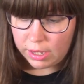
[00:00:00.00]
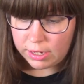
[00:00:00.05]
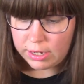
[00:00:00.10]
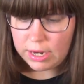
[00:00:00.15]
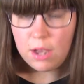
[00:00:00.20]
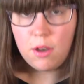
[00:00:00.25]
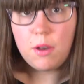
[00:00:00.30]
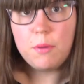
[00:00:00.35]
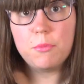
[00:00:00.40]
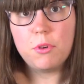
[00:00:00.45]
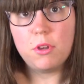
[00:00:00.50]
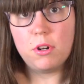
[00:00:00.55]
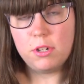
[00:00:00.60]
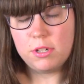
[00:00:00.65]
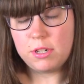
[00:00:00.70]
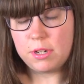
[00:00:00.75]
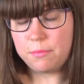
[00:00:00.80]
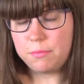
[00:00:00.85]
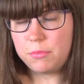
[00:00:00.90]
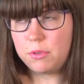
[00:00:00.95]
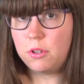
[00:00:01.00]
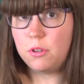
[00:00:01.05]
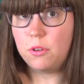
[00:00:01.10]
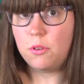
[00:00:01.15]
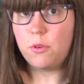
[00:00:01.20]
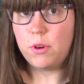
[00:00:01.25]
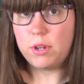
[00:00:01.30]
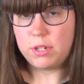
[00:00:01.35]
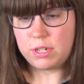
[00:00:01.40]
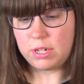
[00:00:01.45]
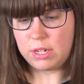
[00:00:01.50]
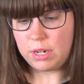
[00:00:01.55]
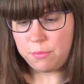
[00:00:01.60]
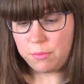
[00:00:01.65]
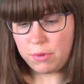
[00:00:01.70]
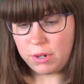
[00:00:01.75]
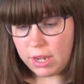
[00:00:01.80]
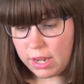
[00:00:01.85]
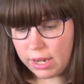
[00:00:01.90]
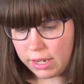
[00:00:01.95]
And now I'm going to jump to question
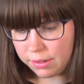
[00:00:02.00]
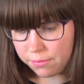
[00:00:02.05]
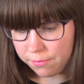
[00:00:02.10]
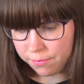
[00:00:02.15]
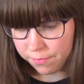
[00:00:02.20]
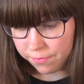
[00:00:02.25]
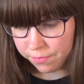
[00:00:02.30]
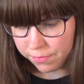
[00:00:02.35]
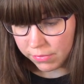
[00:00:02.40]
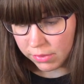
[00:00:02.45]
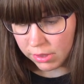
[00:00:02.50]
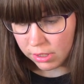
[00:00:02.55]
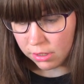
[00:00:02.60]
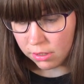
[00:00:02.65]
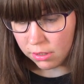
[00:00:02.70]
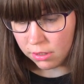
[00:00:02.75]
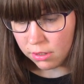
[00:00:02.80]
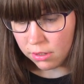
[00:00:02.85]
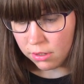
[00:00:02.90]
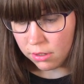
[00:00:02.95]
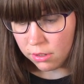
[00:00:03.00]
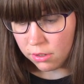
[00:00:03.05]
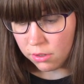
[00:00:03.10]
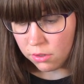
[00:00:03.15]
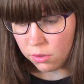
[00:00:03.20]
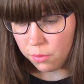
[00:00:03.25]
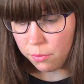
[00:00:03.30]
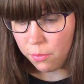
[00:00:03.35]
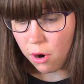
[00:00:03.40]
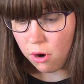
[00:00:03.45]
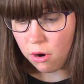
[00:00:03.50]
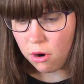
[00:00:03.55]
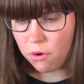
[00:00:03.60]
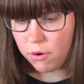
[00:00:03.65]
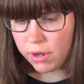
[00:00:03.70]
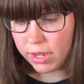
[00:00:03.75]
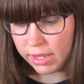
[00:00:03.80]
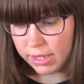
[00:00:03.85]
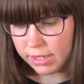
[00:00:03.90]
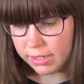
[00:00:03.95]
number 9.
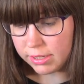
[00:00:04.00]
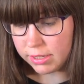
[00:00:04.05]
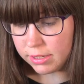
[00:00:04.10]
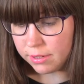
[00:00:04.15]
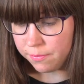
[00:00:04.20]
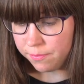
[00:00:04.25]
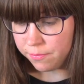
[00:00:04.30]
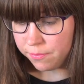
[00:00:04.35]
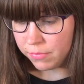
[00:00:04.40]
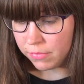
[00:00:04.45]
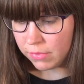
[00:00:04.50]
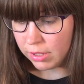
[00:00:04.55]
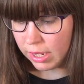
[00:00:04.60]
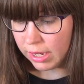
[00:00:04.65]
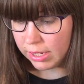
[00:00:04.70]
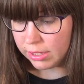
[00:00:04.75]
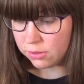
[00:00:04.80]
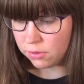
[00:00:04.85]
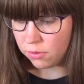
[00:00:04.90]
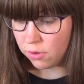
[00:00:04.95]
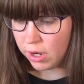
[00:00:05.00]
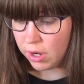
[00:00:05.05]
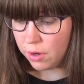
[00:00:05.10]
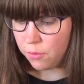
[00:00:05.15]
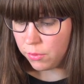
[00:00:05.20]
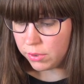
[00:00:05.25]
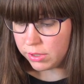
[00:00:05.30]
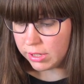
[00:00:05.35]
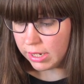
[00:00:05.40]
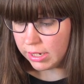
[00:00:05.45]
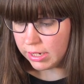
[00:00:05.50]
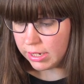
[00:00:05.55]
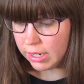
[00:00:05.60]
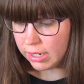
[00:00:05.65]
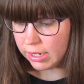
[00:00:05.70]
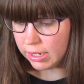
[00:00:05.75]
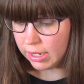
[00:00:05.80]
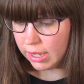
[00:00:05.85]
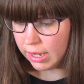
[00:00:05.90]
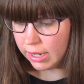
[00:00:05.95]
Tomorrow is a story with a
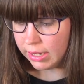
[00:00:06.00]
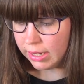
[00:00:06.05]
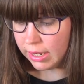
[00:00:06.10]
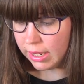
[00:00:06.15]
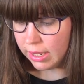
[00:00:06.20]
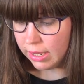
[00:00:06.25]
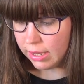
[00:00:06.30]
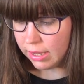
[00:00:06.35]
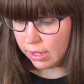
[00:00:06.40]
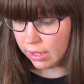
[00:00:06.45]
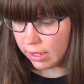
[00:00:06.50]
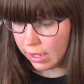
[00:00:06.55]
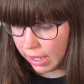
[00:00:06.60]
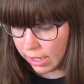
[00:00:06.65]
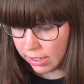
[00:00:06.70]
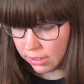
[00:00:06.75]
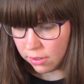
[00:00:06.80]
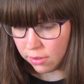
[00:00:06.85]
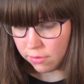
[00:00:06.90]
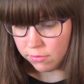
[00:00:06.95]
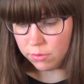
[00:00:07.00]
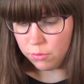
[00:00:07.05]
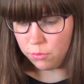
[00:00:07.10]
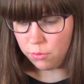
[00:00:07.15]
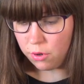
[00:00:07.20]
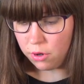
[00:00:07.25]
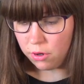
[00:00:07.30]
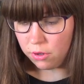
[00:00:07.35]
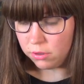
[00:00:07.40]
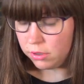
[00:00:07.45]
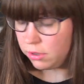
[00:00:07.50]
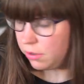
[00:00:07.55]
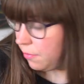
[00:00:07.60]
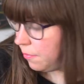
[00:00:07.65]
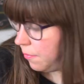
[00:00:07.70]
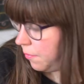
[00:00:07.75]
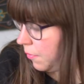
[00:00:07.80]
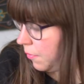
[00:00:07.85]
deadline, end of the world.